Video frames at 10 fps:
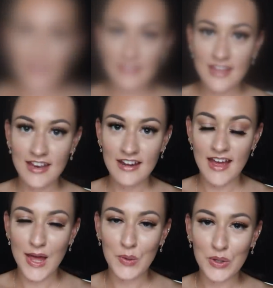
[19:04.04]
And then
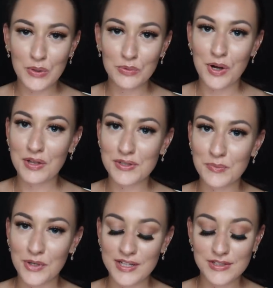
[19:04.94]
our
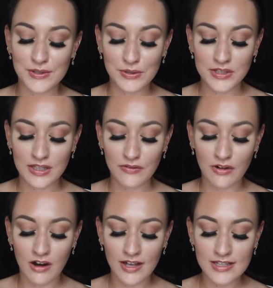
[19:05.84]
rosemary salted
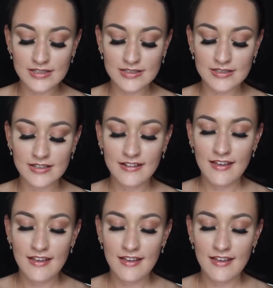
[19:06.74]
fries.